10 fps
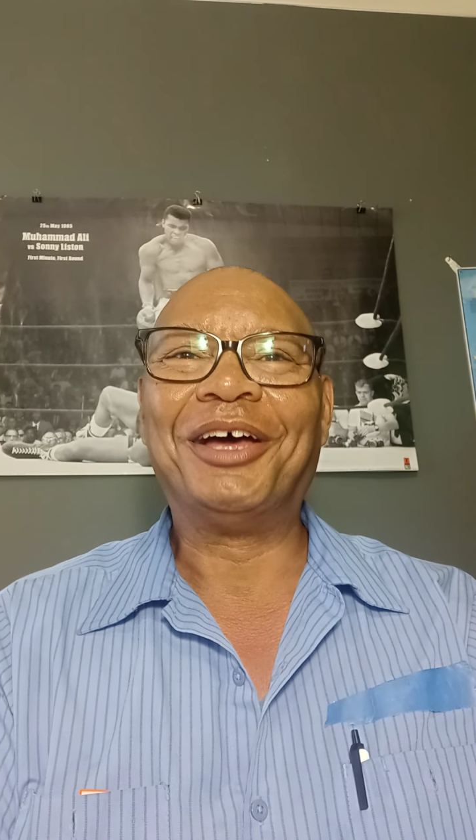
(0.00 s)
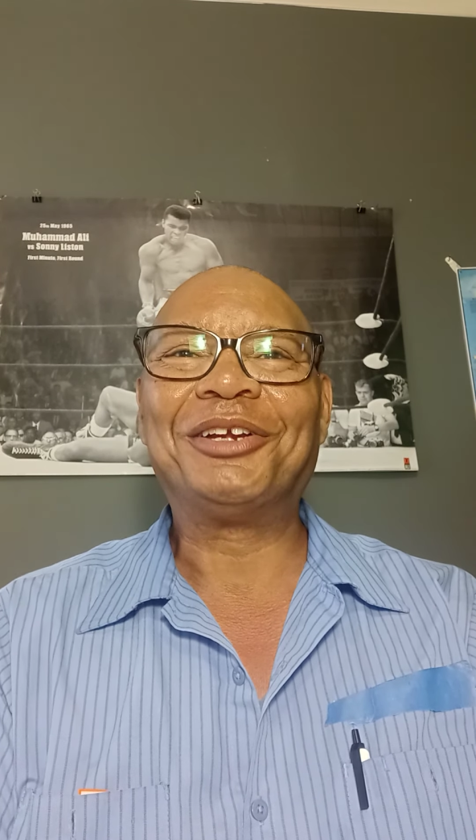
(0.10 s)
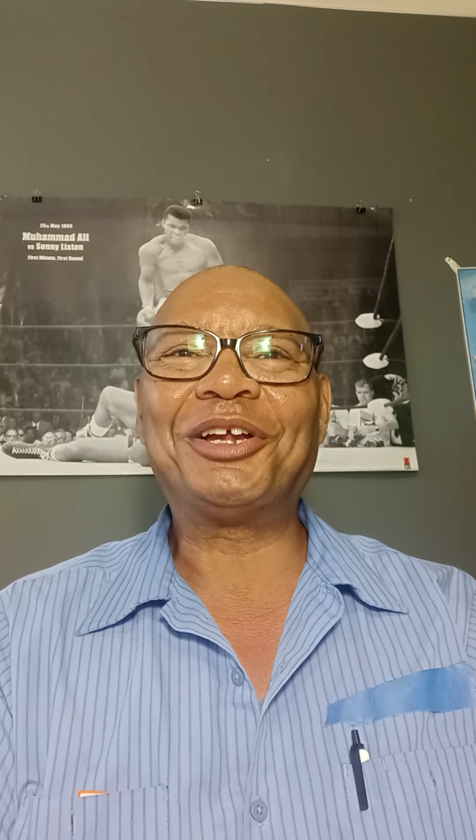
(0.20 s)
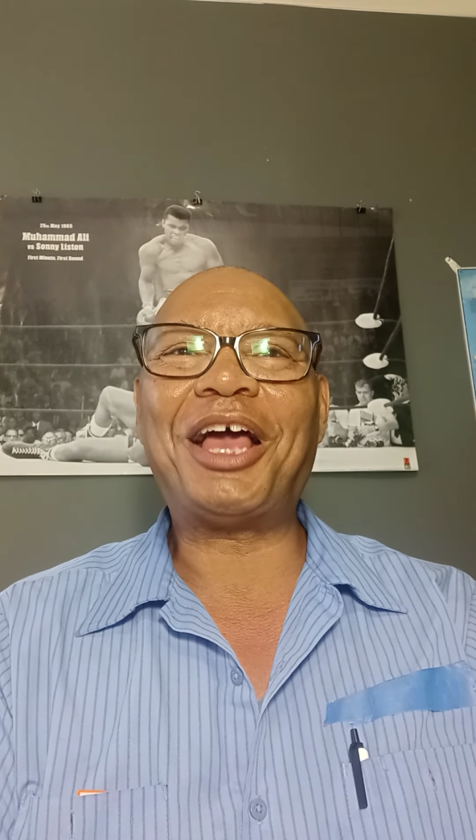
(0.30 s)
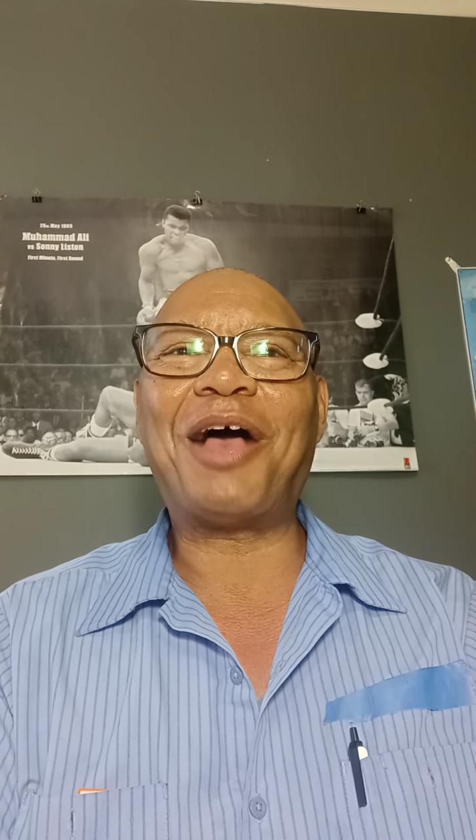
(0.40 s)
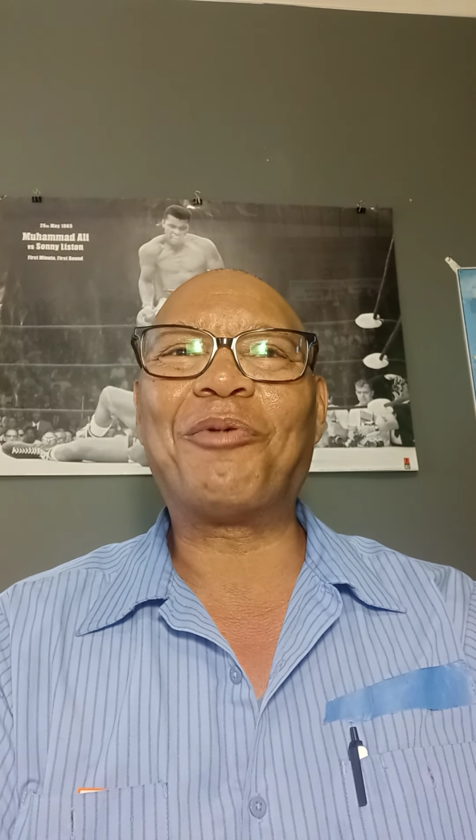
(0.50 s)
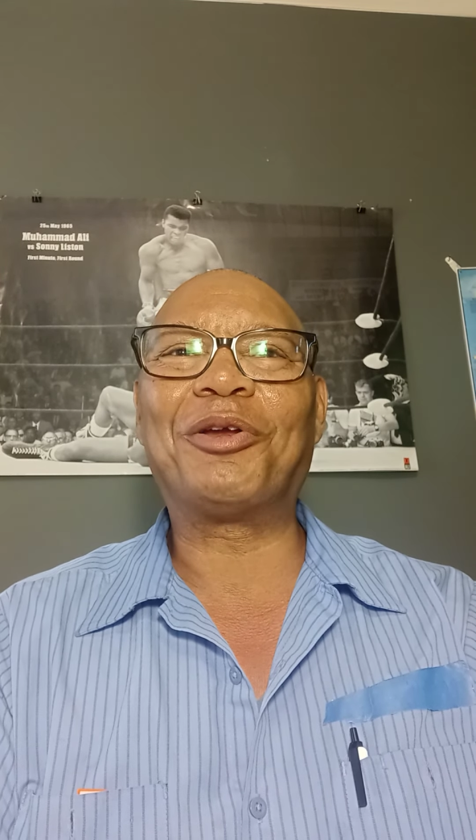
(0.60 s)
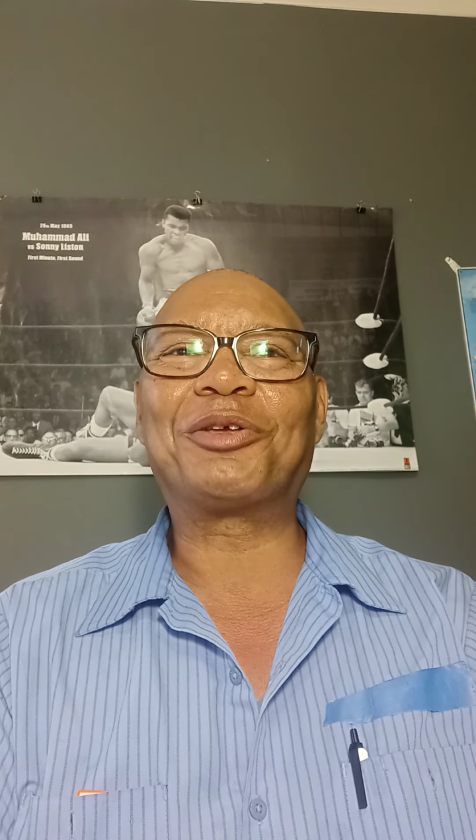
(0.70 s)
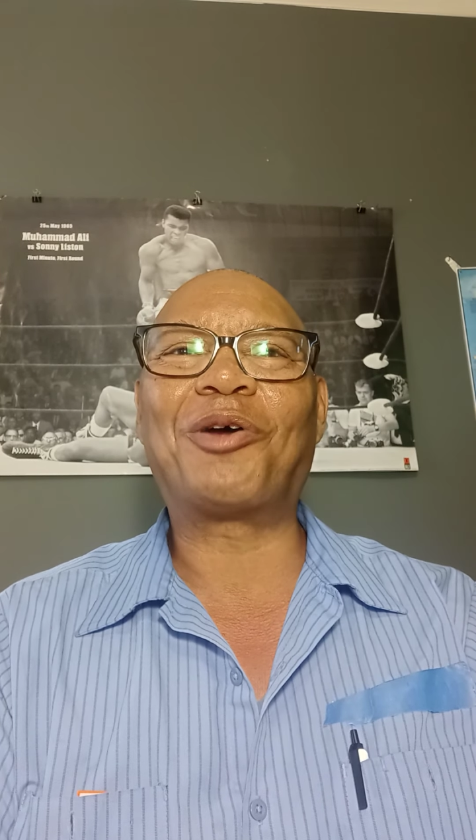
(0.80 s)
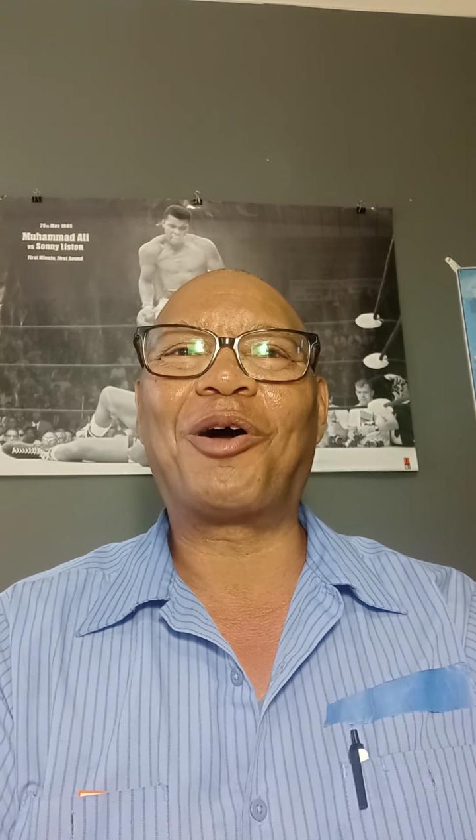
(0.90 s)
Today, I
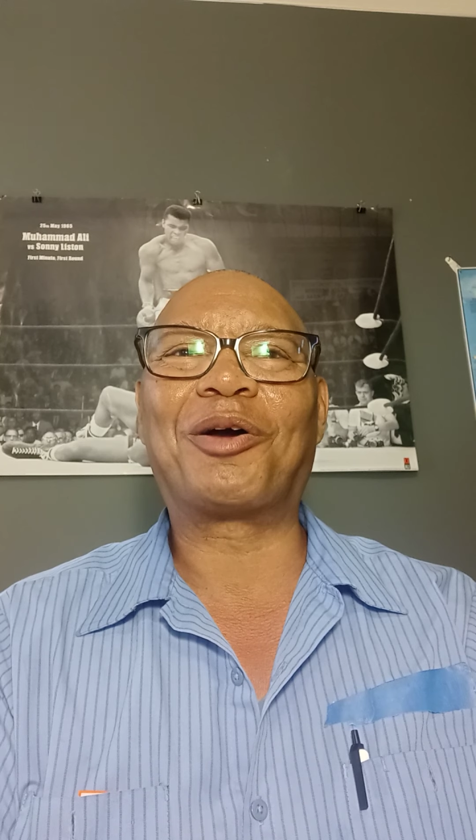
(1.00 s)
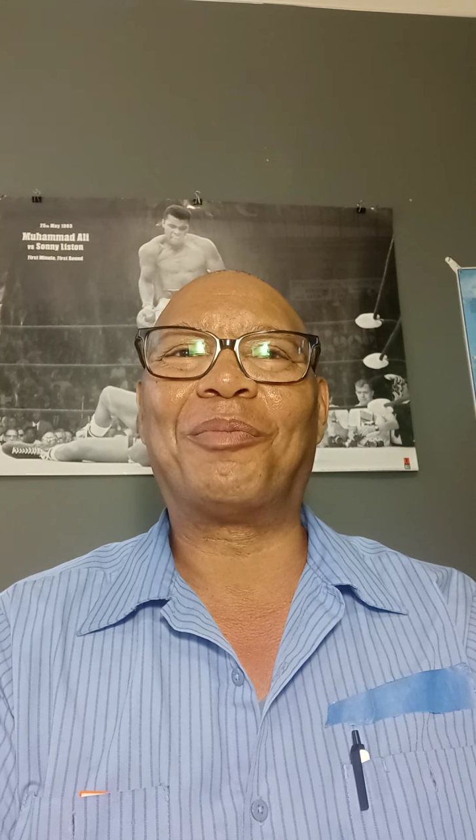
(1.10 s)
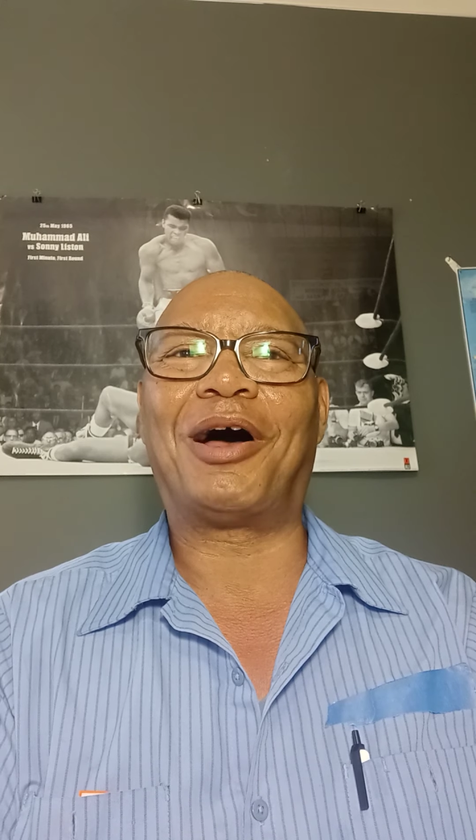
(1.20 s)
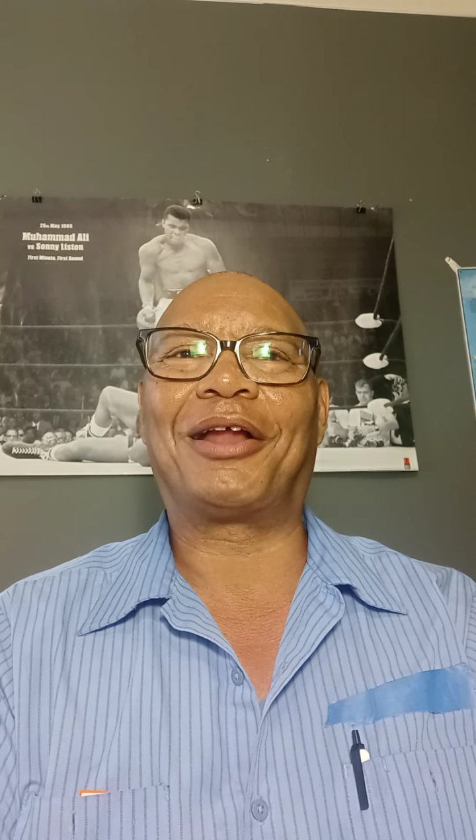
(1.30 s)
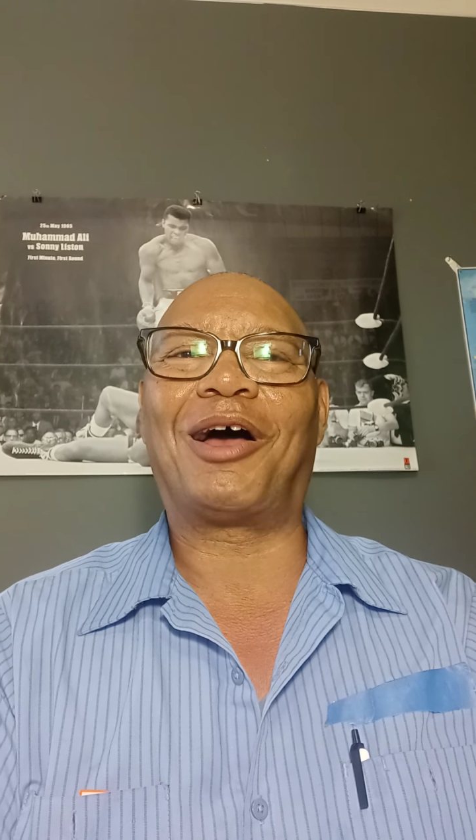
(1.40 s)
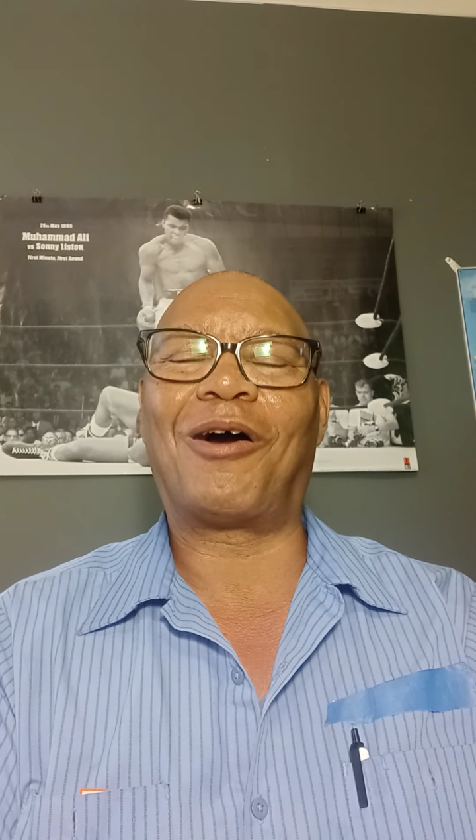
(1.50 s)
want to talk about an